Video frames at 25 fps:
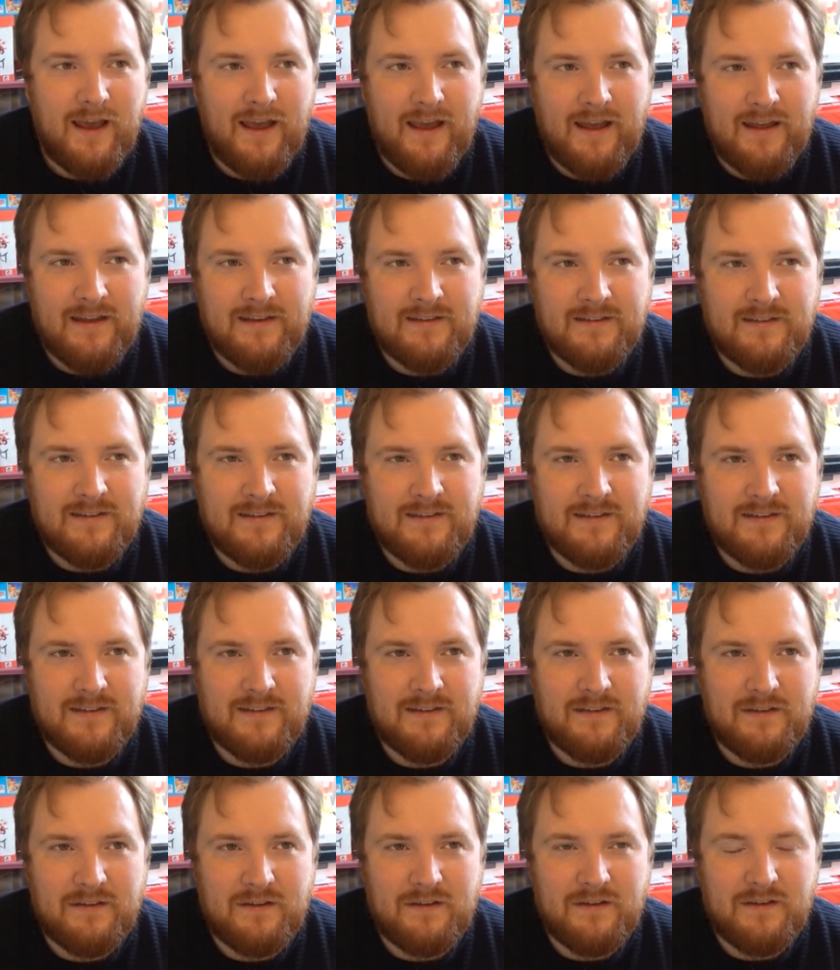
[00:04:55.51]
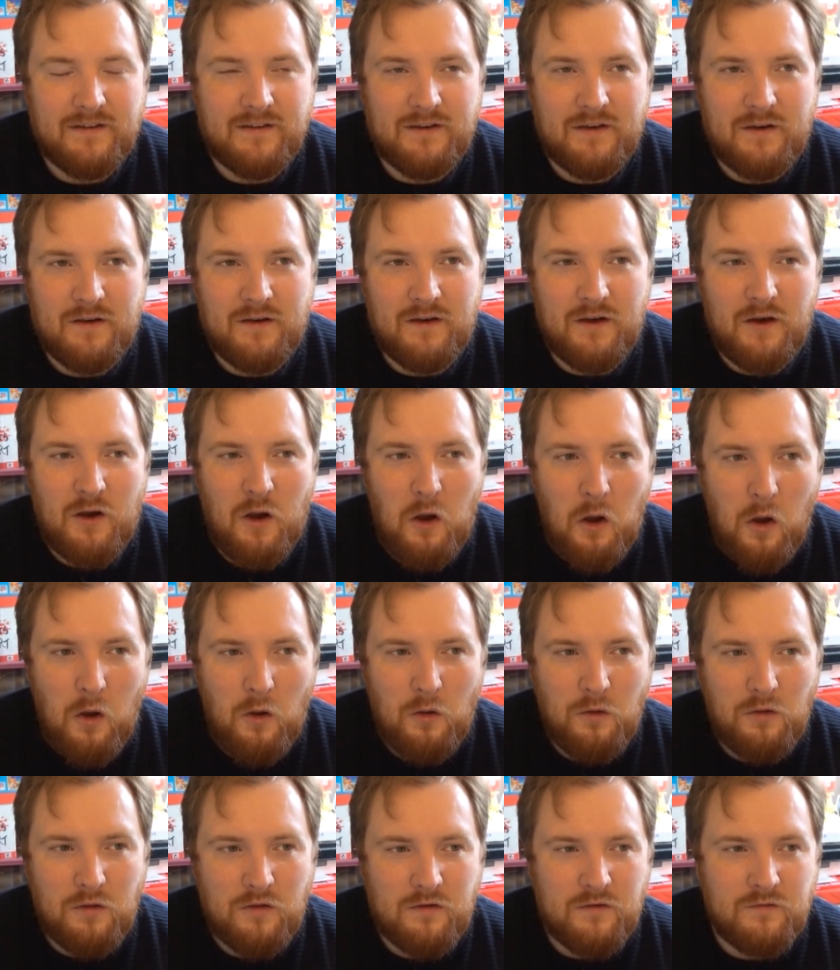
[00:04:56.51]
And
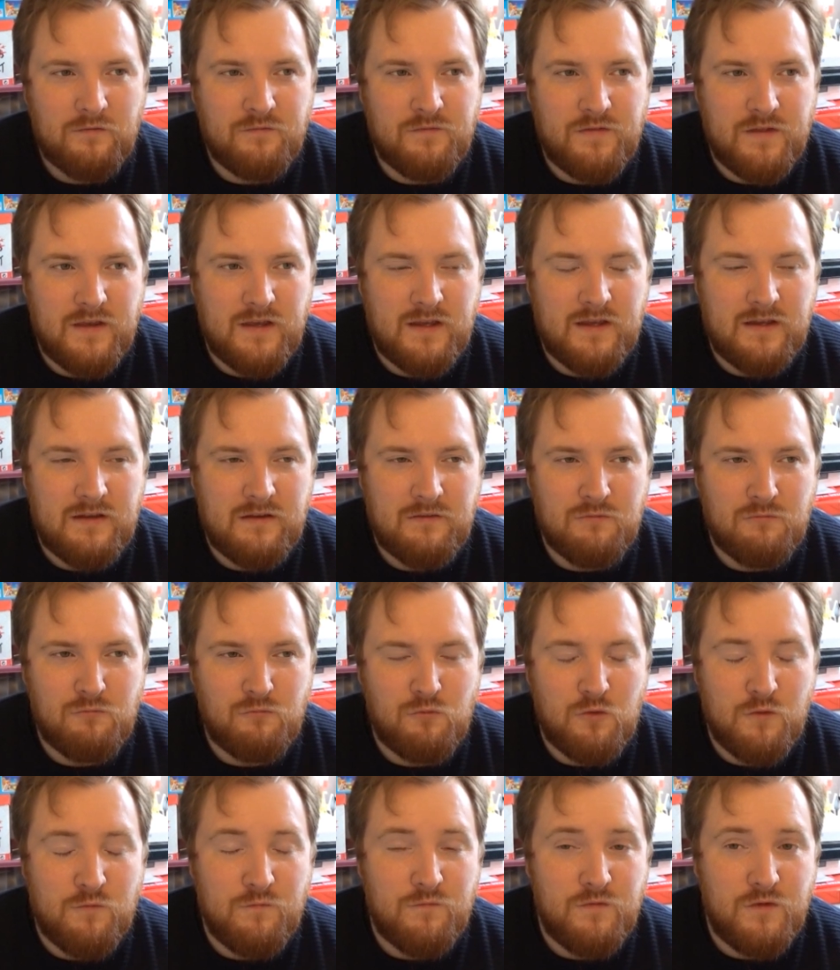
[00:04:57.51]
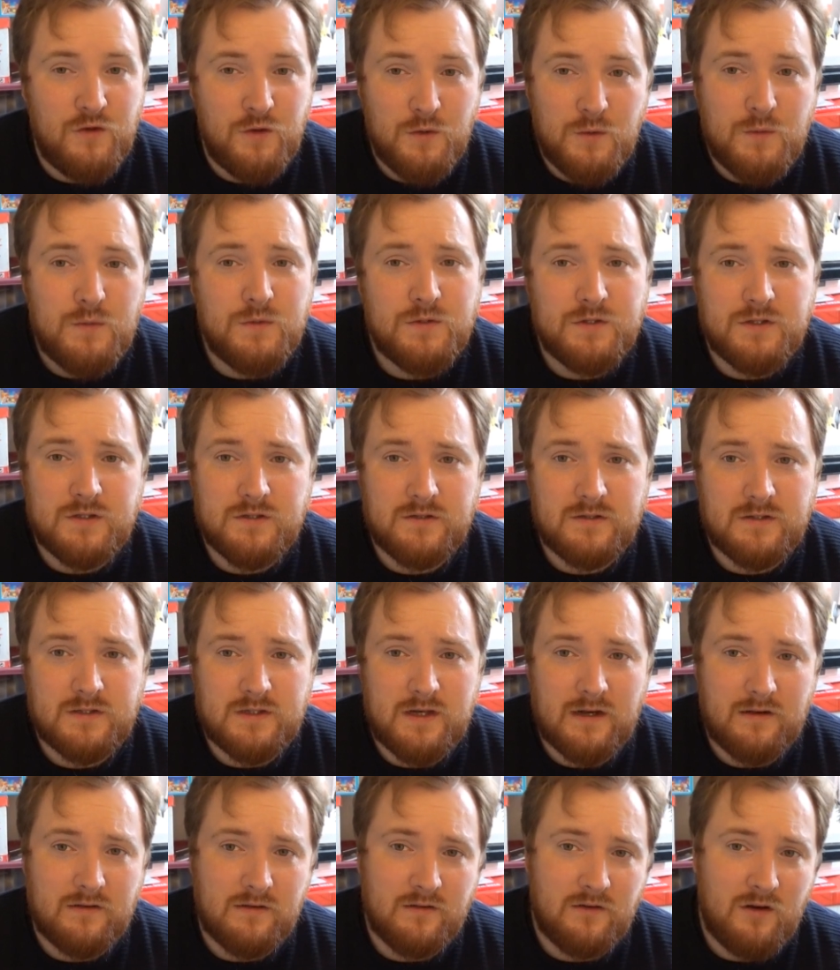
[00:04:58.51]
all of the reviews
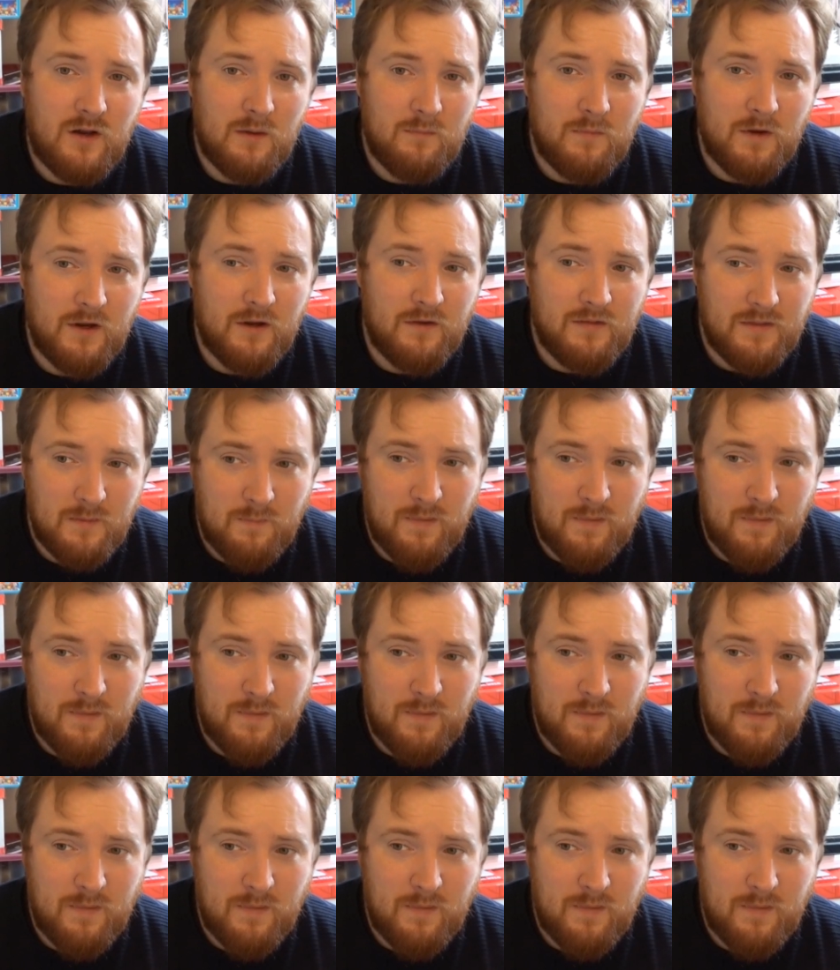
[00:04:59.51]
started coming out,